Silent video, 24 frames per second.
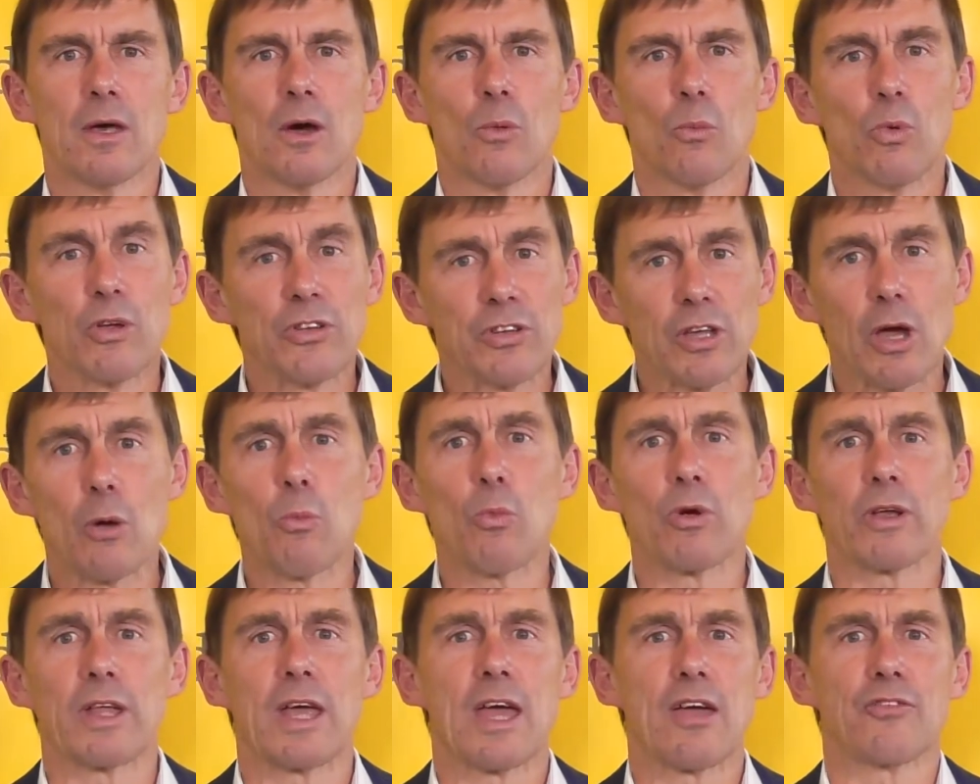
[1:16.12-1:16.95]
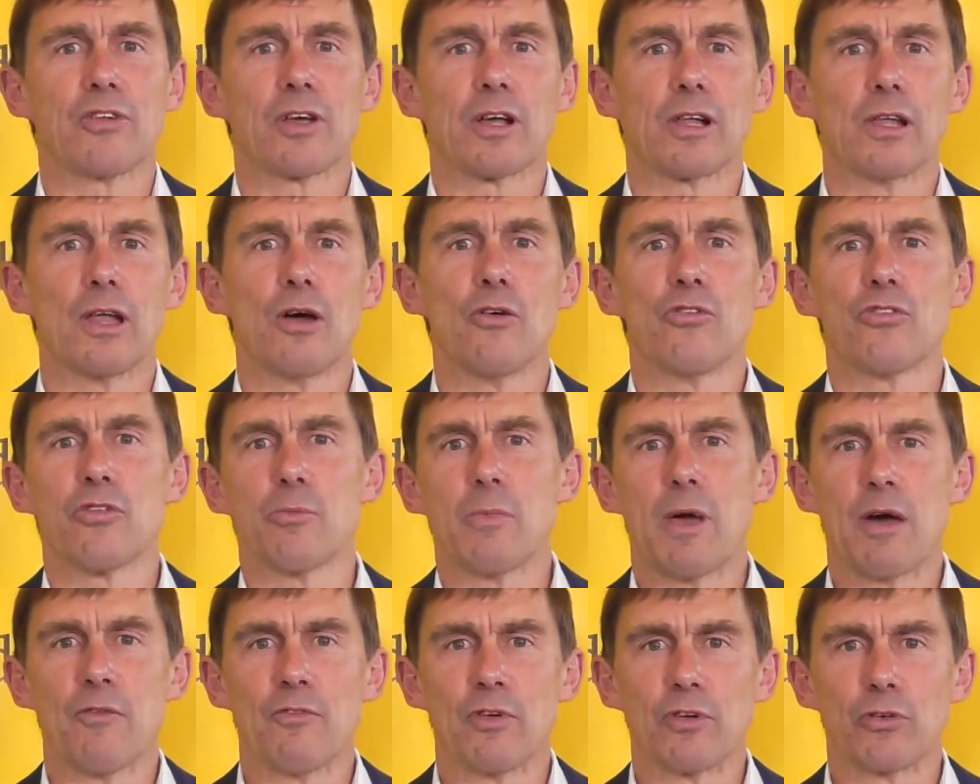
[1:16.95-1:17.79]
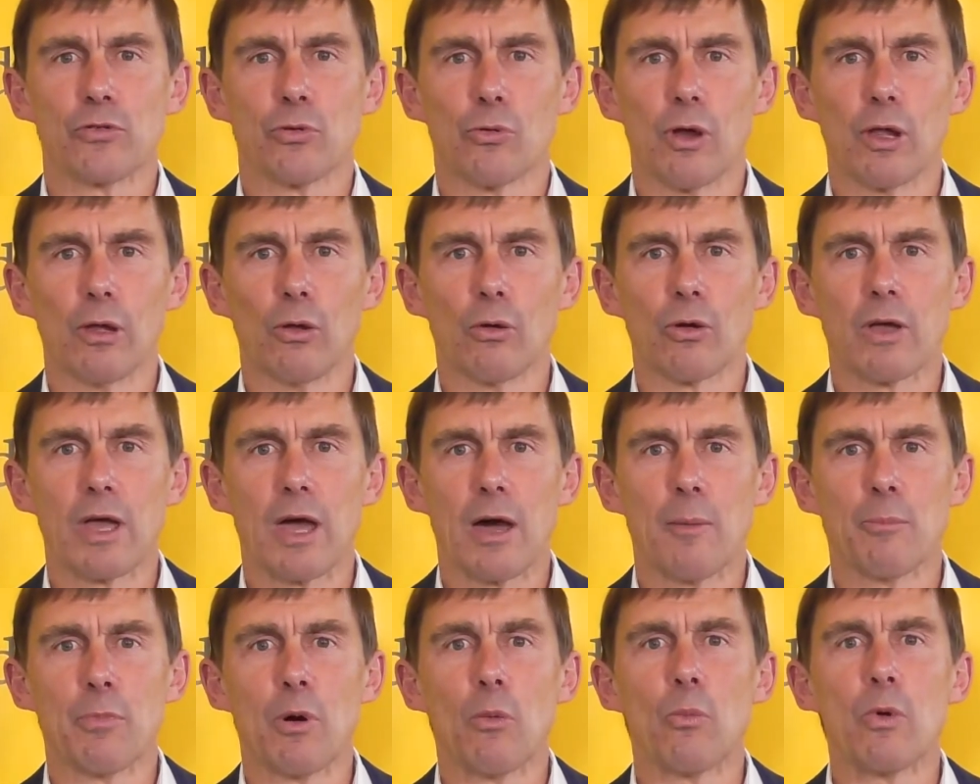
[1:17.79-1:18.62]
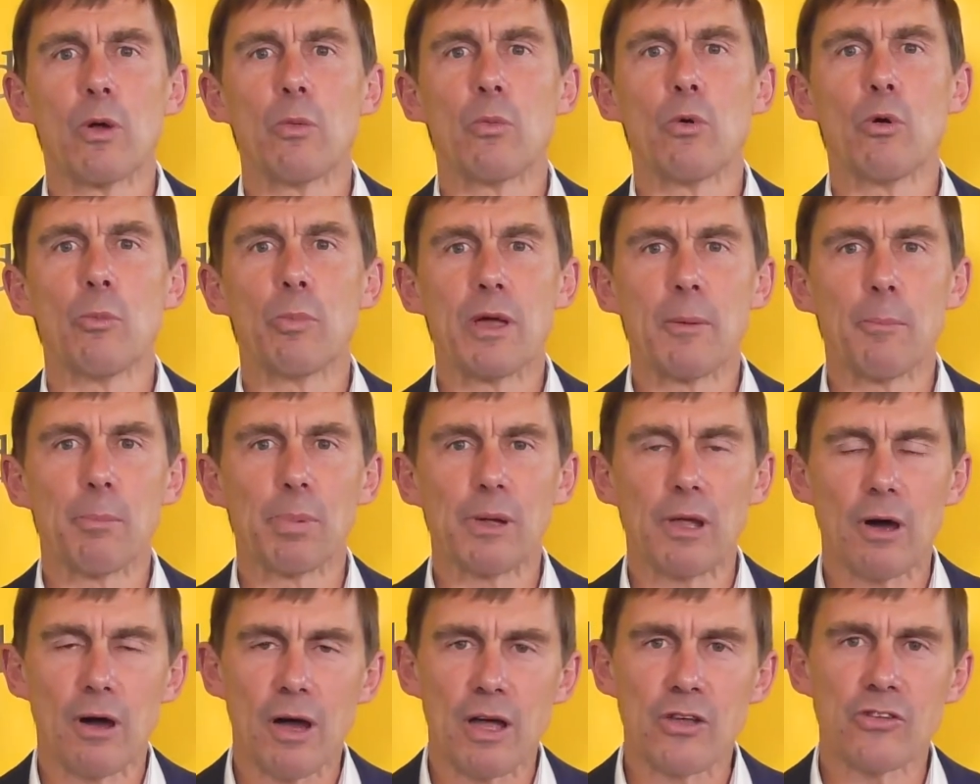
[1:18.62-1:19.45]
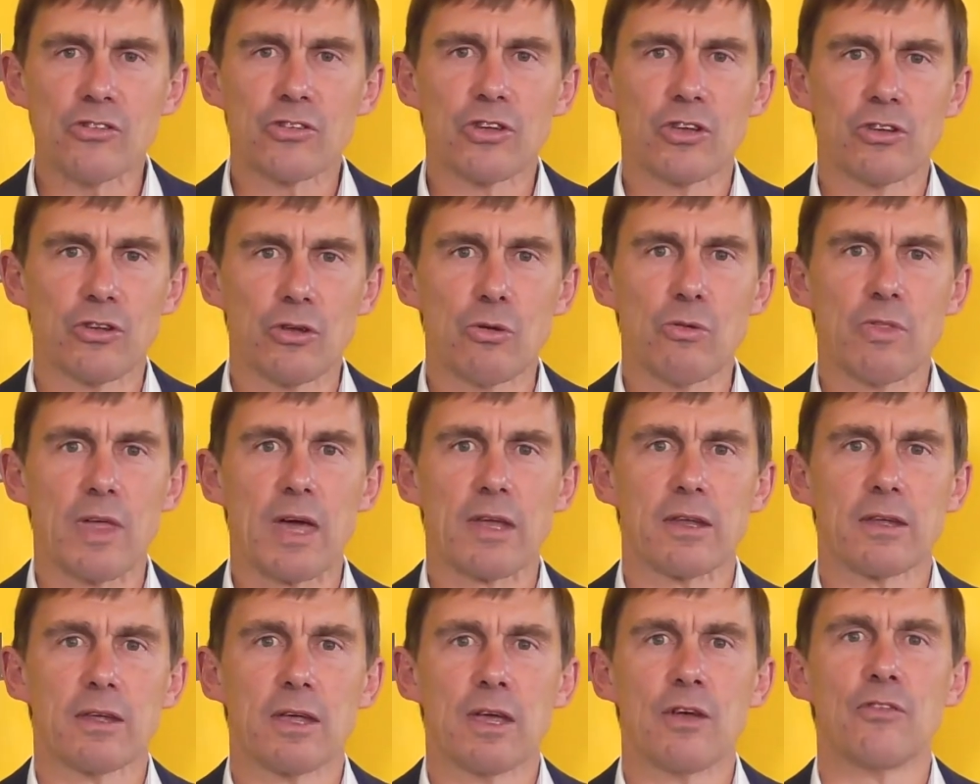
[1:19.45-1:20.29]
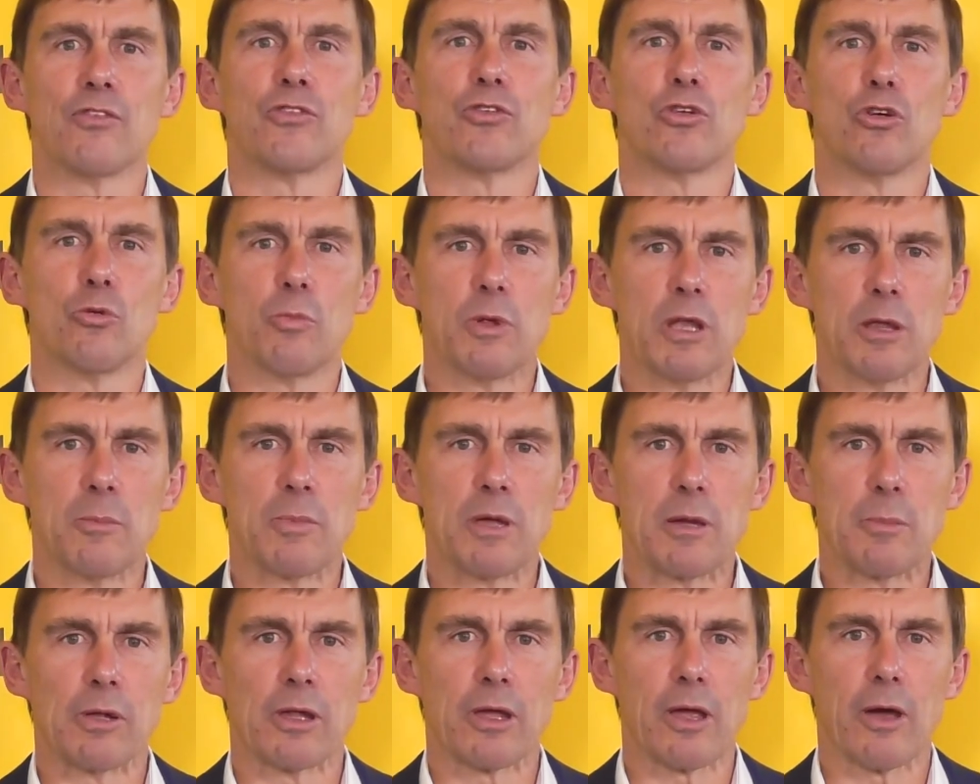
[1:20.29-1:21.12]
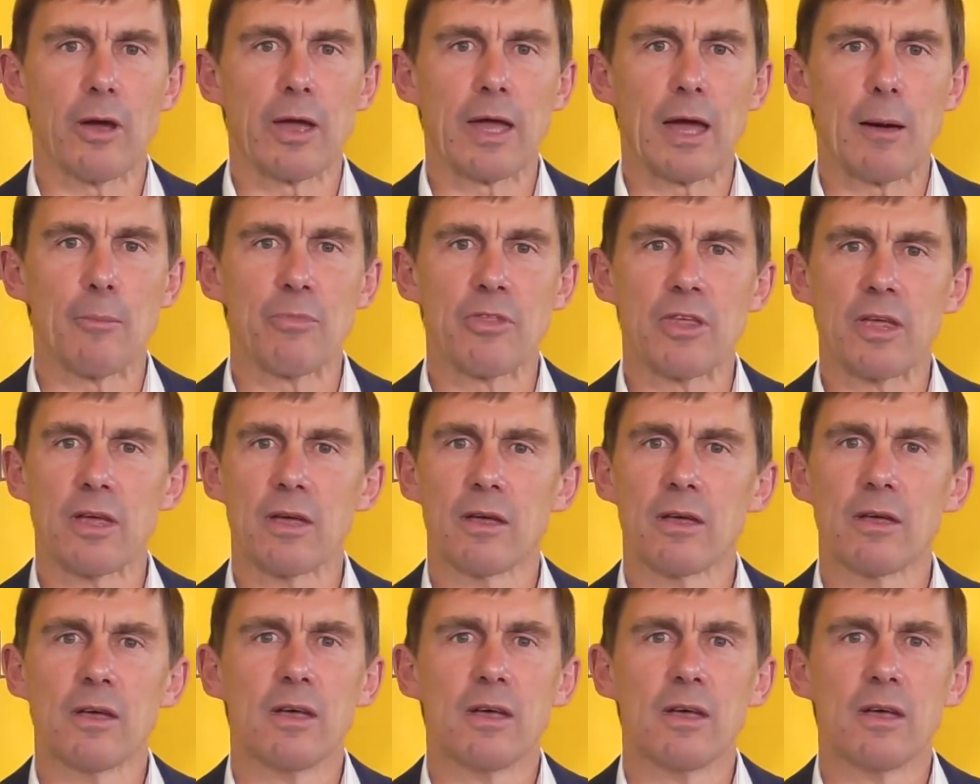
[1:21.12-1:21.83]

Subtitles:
We don't want to have to close the Mount Victoria lookout, but we will be obliged to do that if too many people are going up there.